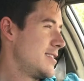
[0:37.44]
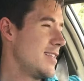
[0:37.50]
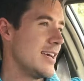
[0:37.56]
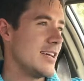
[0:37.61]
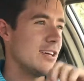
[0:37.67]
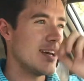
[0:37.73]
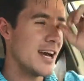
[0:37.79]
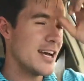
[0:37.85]

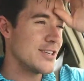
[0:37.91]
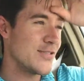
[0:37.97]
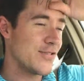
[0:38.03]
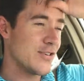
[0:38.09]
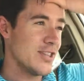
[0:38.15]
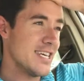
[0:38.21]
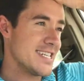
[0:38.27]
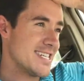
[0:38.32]
Thank you guys
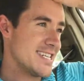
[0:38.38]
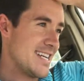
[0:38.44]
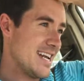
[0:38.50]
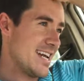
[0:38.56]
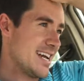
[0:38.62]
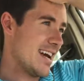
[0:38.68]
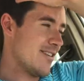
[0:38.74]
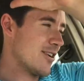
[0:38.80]
for
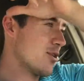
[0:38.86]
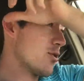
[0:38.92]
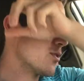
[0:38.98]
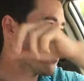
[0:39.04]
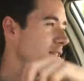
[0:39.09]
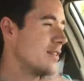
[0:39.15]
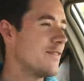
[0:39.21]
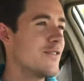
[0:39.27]
listening. I
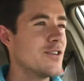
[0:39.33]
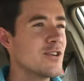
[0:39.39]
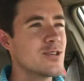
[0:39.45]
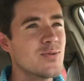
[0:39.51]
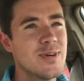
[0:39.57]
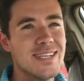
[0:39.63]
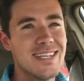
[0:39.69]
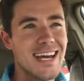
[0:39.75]
recorded the
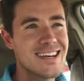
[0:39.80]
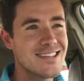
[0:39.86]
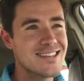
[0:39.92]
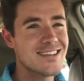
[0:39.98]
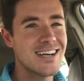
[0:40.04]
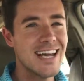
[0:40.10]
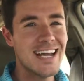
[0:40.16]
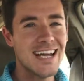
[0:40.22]
first one
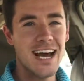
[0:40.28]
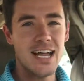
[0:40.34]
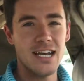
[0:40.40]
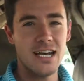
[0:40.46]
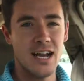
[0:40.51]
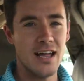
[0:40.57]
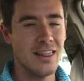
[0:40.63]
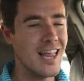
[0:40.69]
yesterday, got
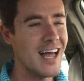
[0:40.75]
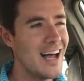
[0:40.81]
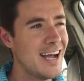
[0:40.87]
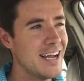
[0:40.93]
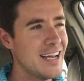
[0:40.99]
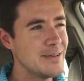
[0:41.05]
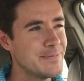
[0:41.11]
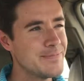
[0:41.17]
it
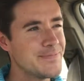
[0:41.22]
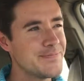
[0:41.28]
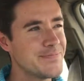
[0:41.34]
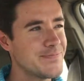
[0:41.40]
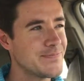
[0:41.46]
online.